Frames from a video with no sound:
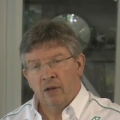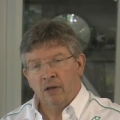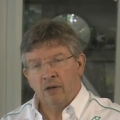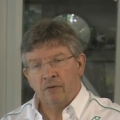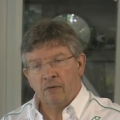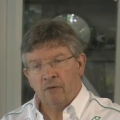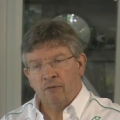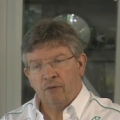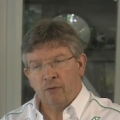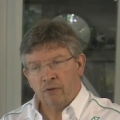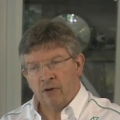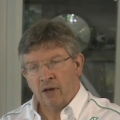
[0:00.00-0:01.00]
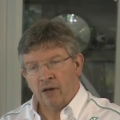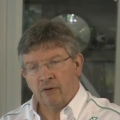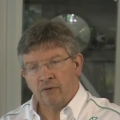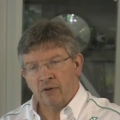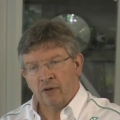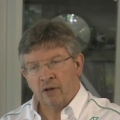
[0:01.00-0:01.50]
You've got four
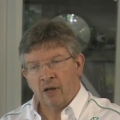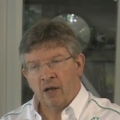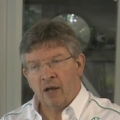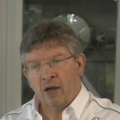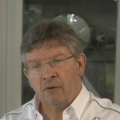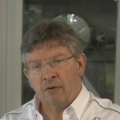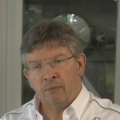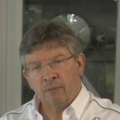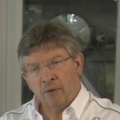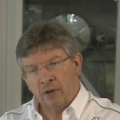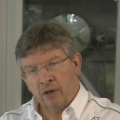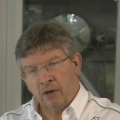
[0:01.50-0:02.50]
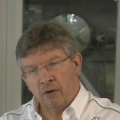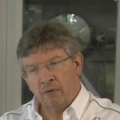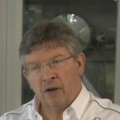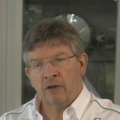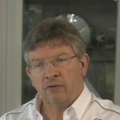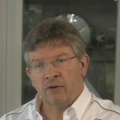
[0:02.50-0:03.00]
tyres on the car, and when they go
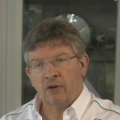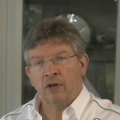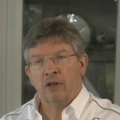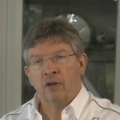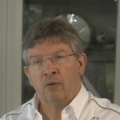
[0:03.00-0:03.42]
around the circuit,